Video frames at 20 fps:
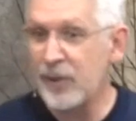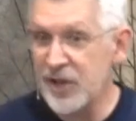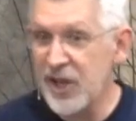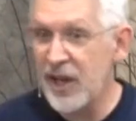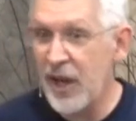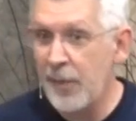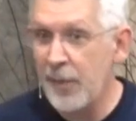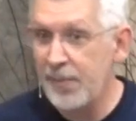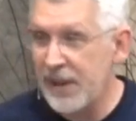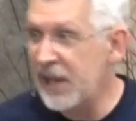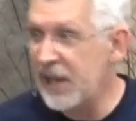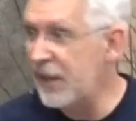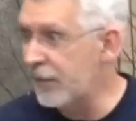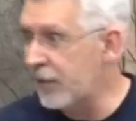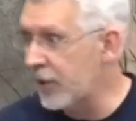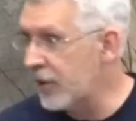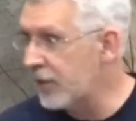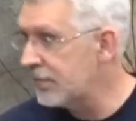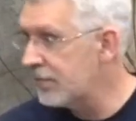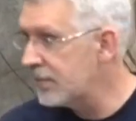was an
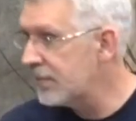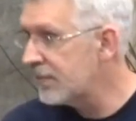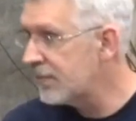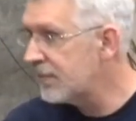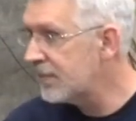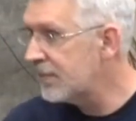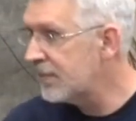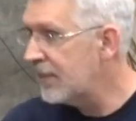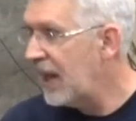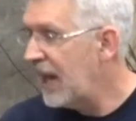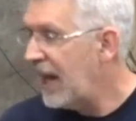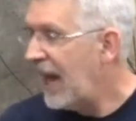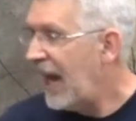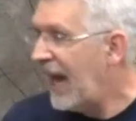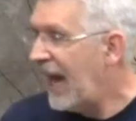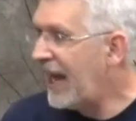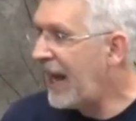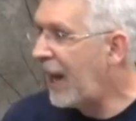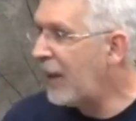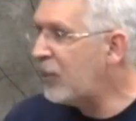unbeliever.
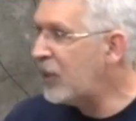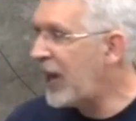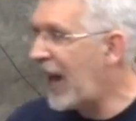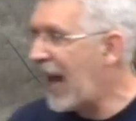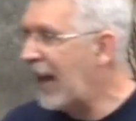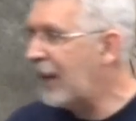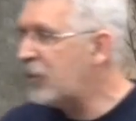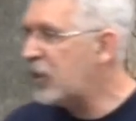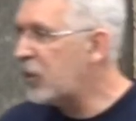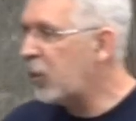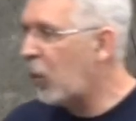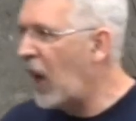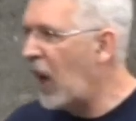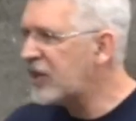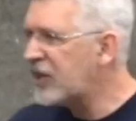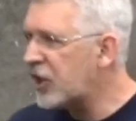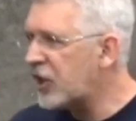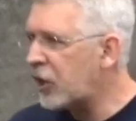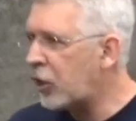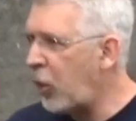And I would, I would
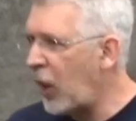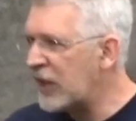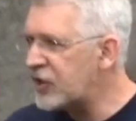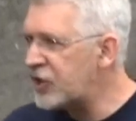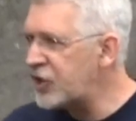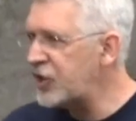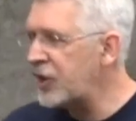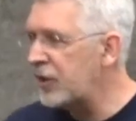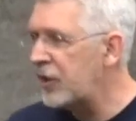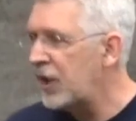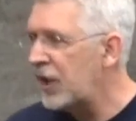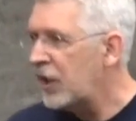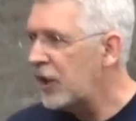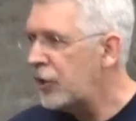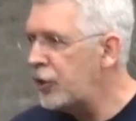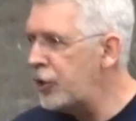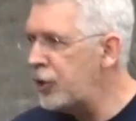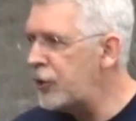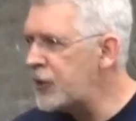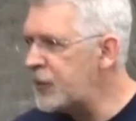want to question
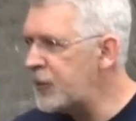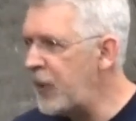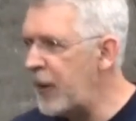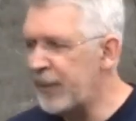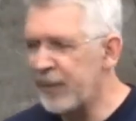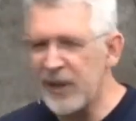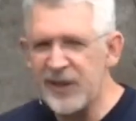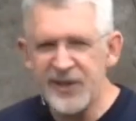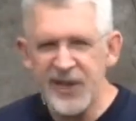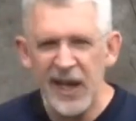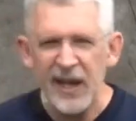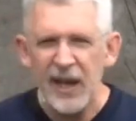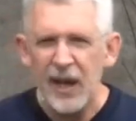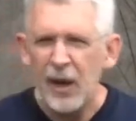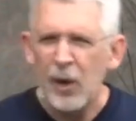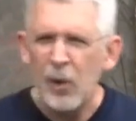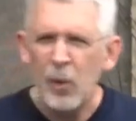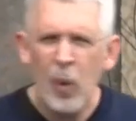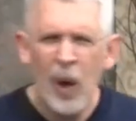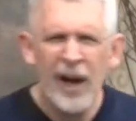news people and say,
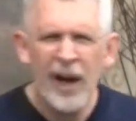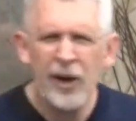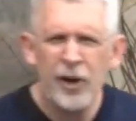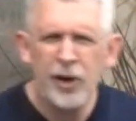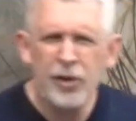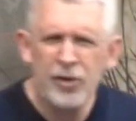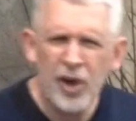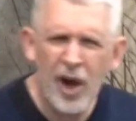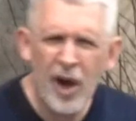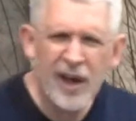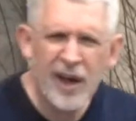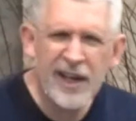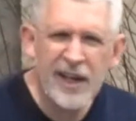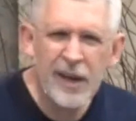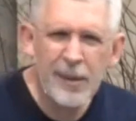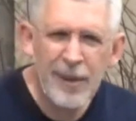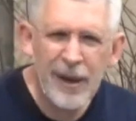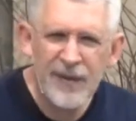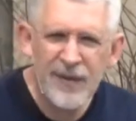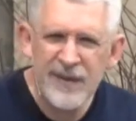Why are you
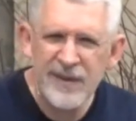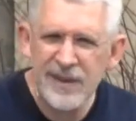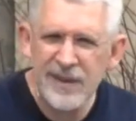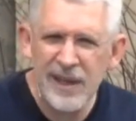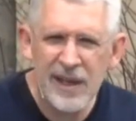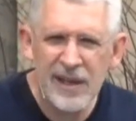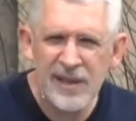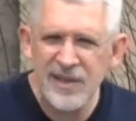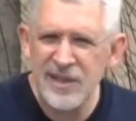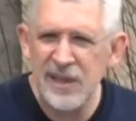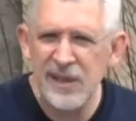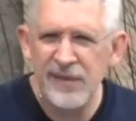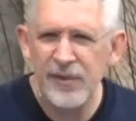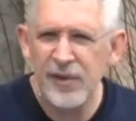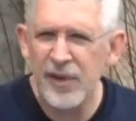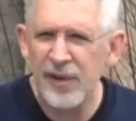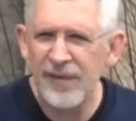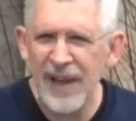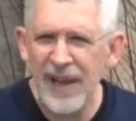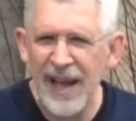talking about this little
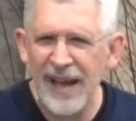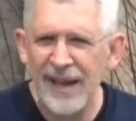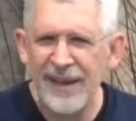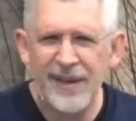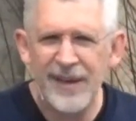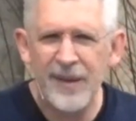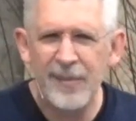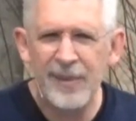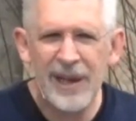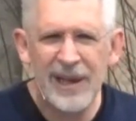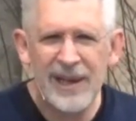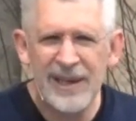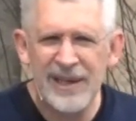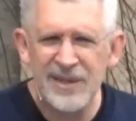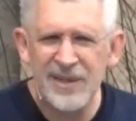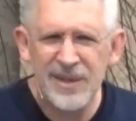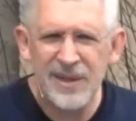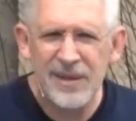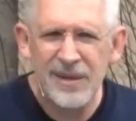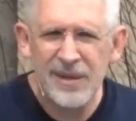sliver of land in the Middle
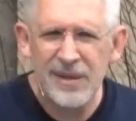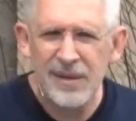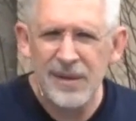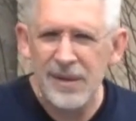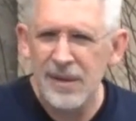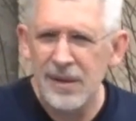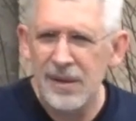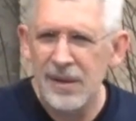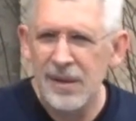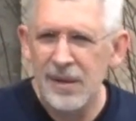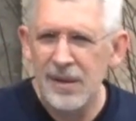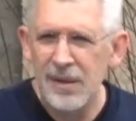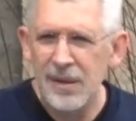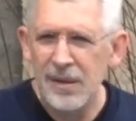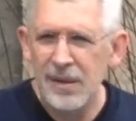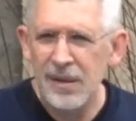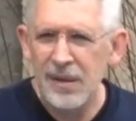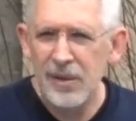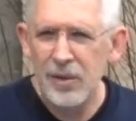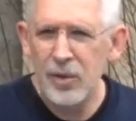East?
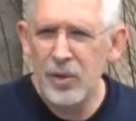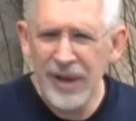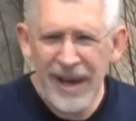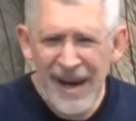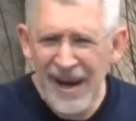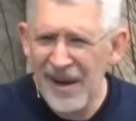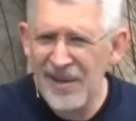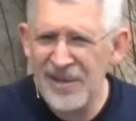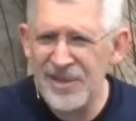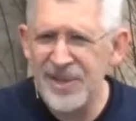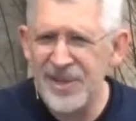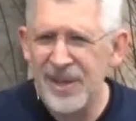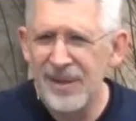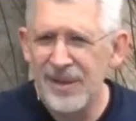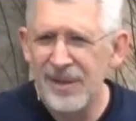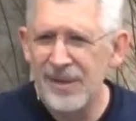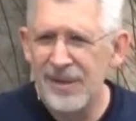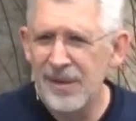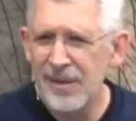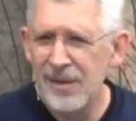Who cares?
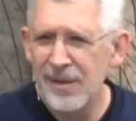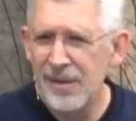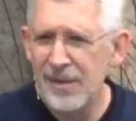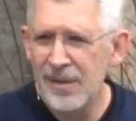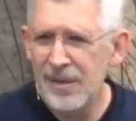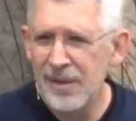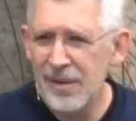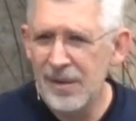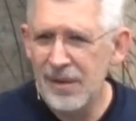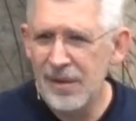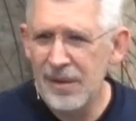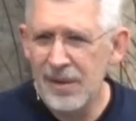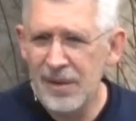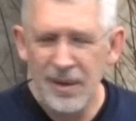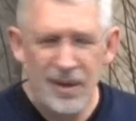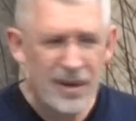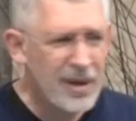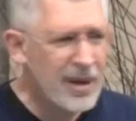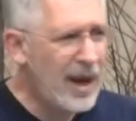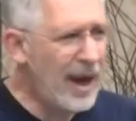
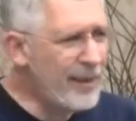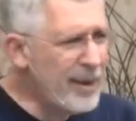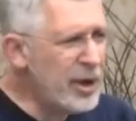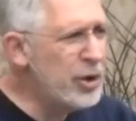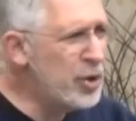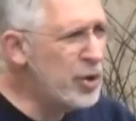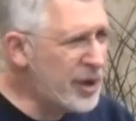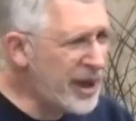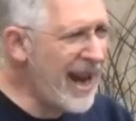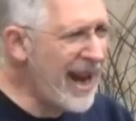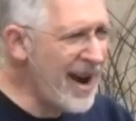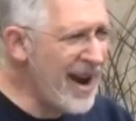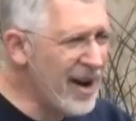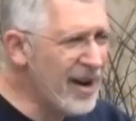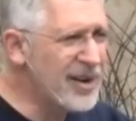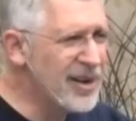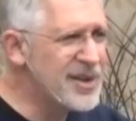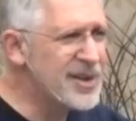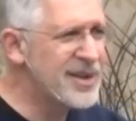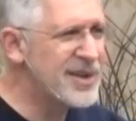I mean, who
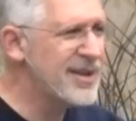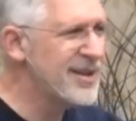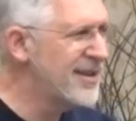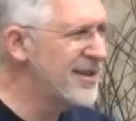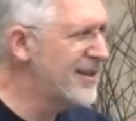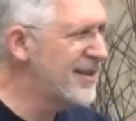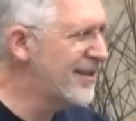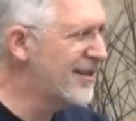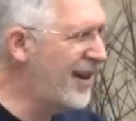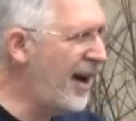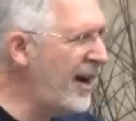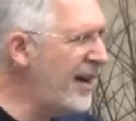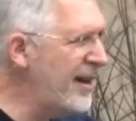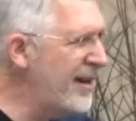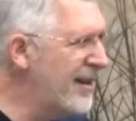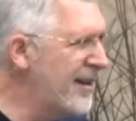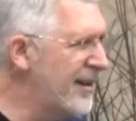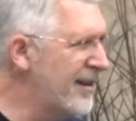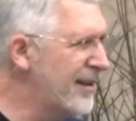cares, right?